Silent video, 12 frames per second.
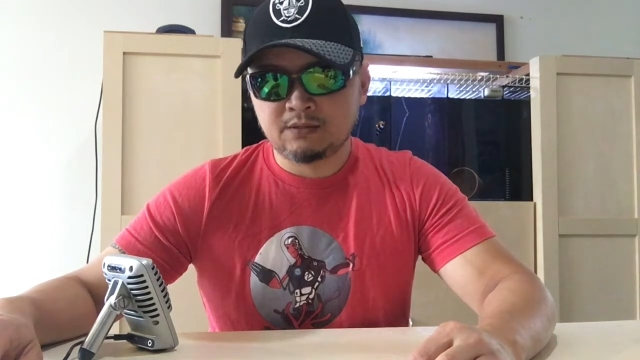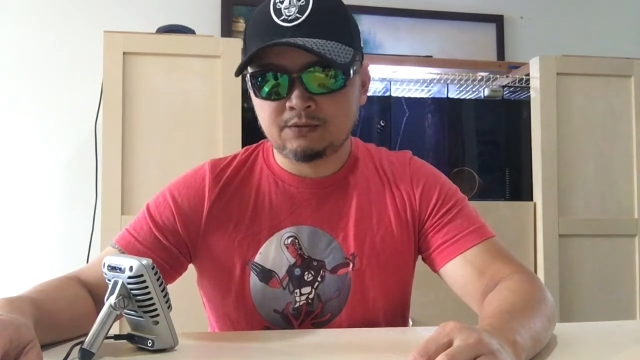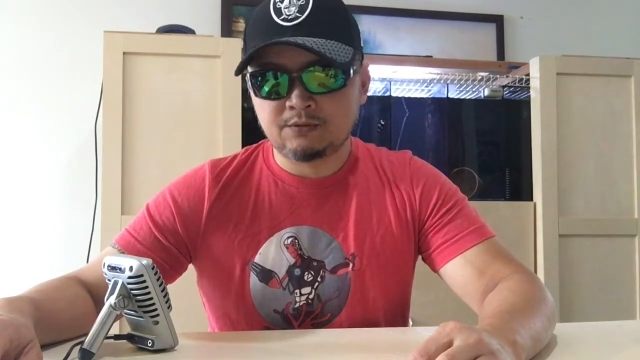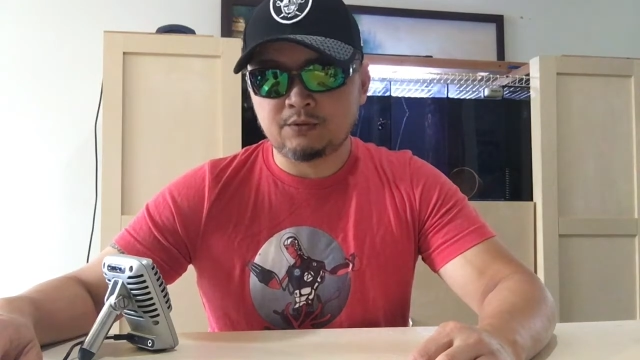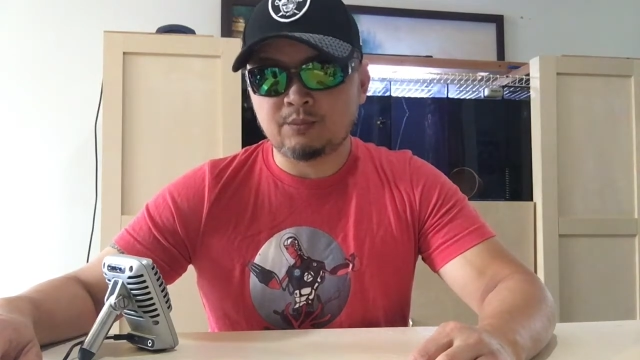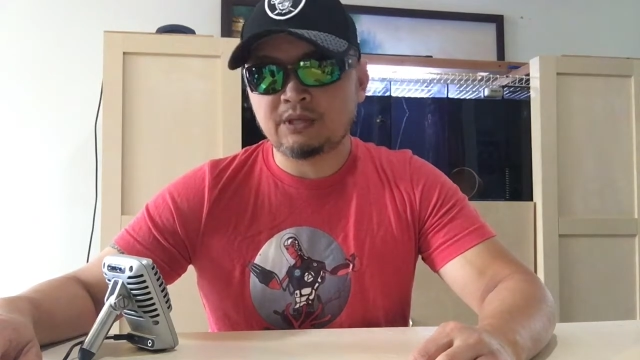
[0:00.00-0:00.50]

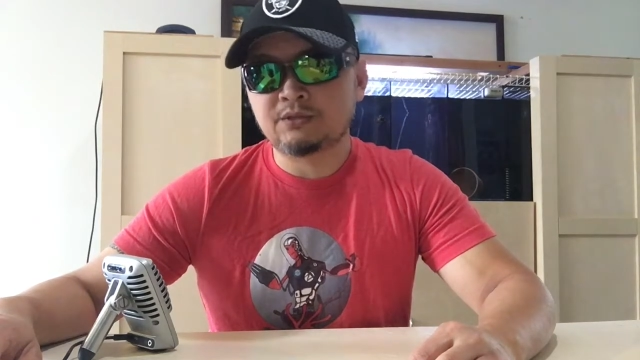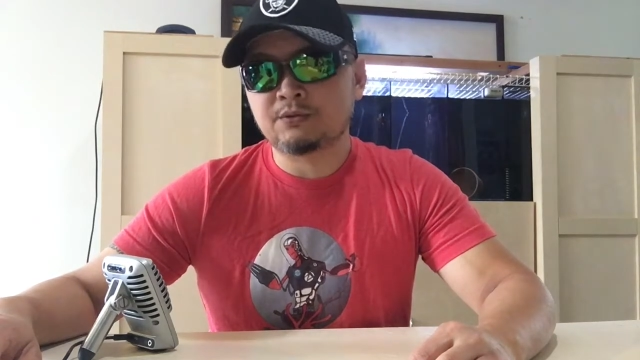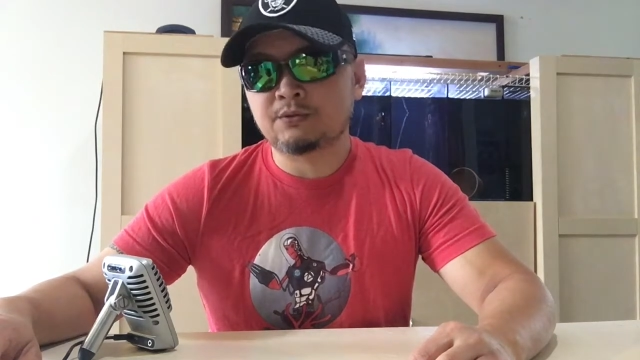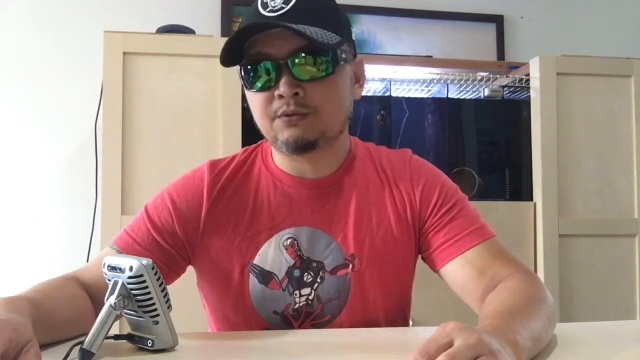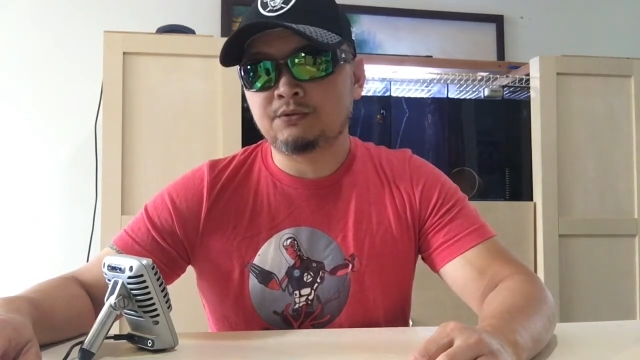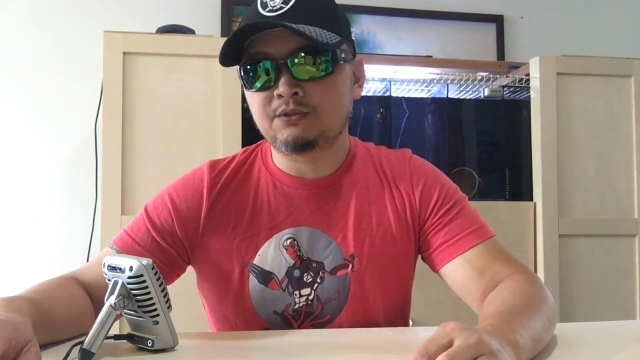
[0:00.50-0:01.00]
So make
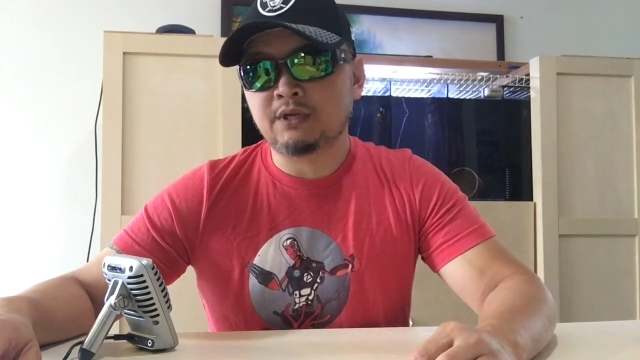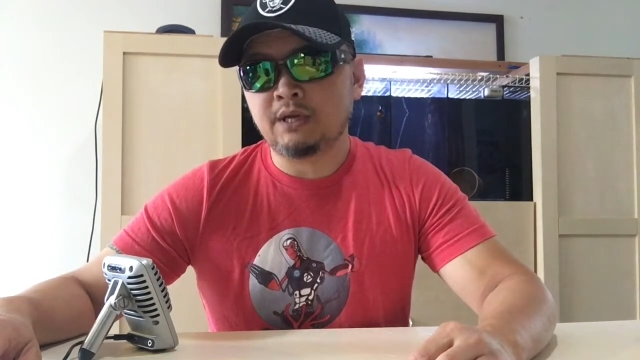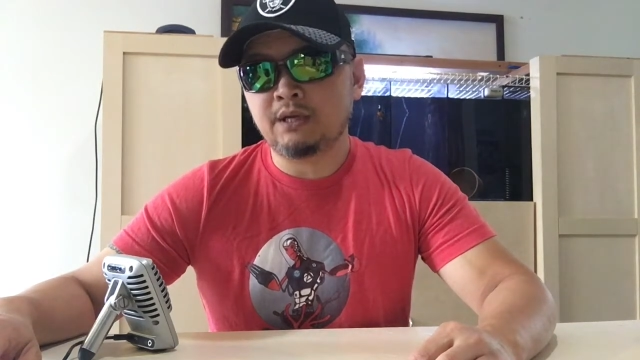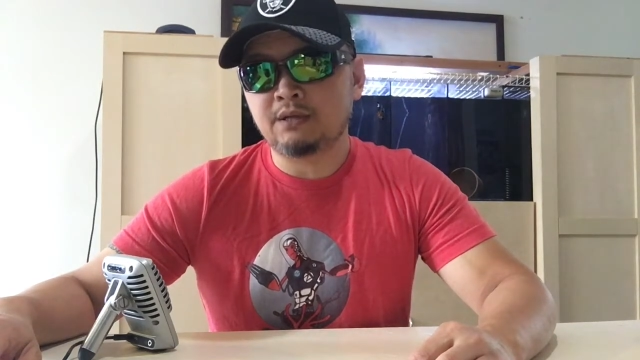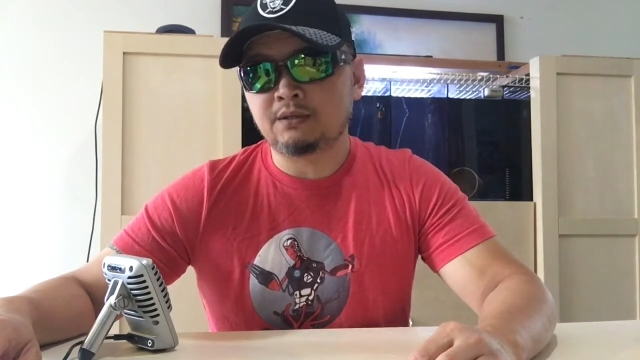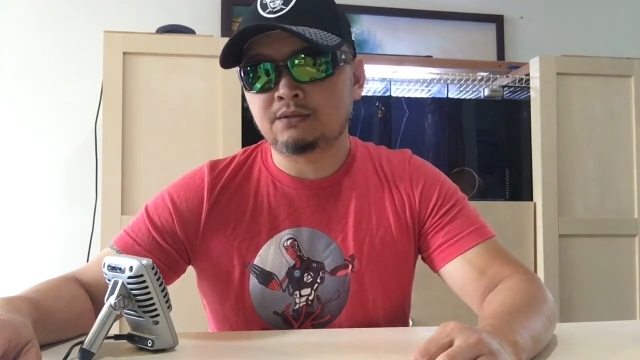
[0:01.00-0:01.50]
sure you
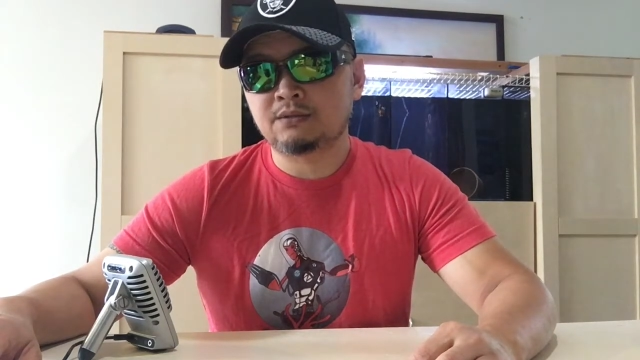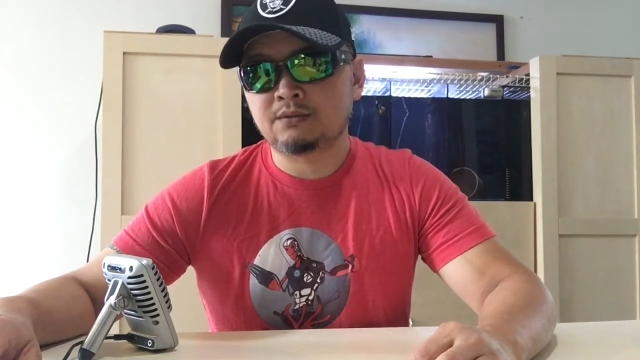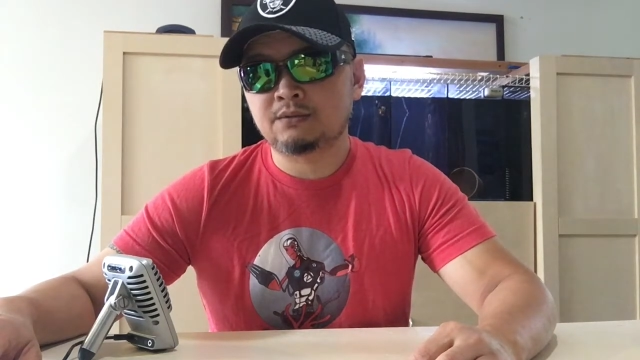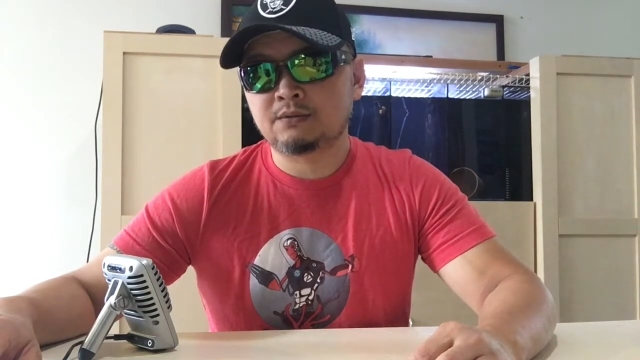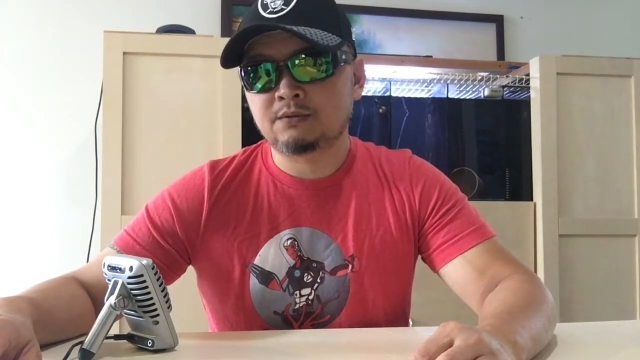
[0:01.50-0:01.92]
change